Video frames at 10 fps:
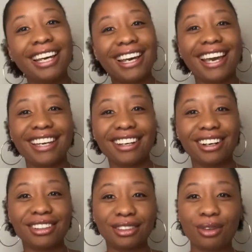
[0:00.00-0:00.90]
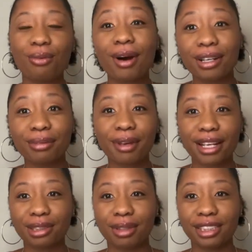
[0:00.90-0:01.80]
Hey y'all, welcome
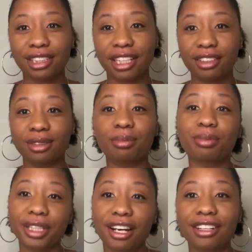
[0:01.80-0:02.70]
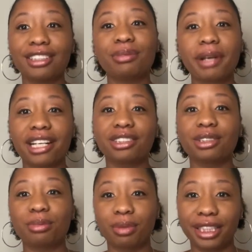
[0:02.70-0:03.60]
back to my channel, Brianna's
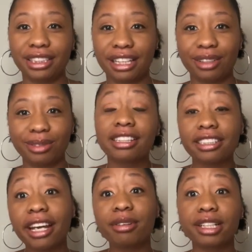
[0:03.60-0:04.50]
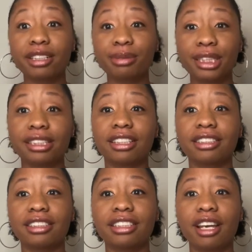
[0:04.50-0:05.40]
Bachelor Breakdown. Today we're going to be
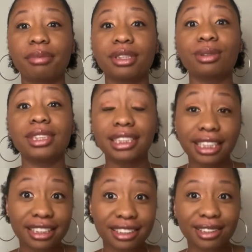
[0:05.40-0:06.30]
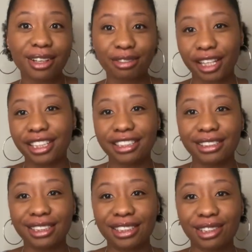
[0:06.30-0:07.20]
discussing episode 6 of Katie's
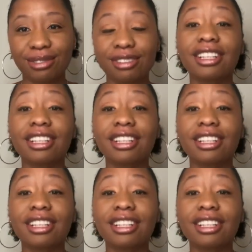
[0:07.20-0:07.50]
season.